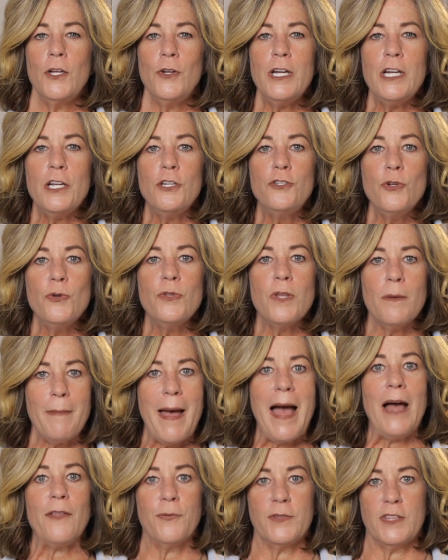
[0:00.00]
You need to do the
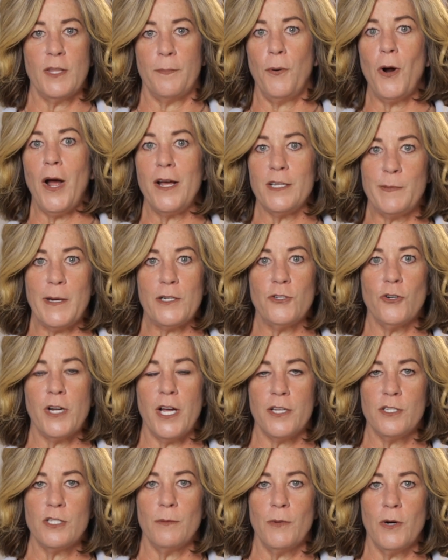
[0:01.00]
math with the prospect or
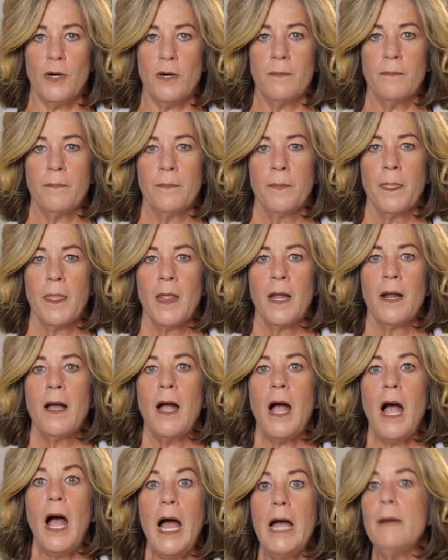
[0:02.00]
customer.
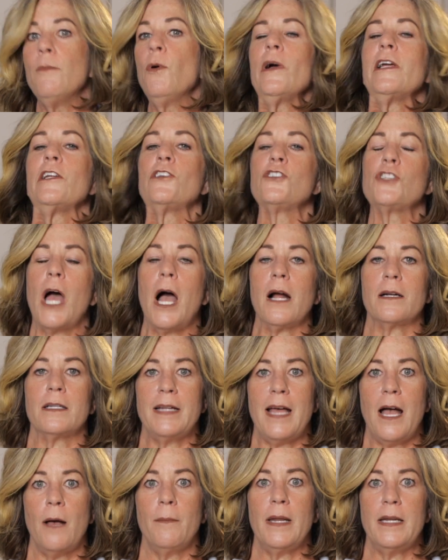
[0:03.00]
I'm always shocked
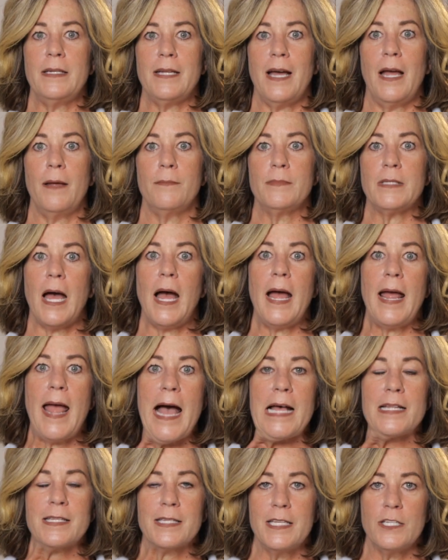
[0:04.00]
at how many times I
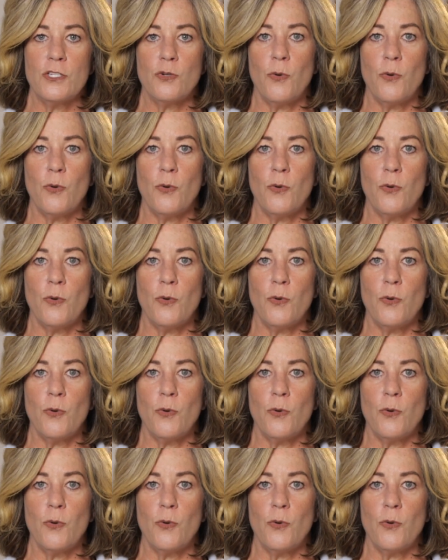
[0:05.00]
ask these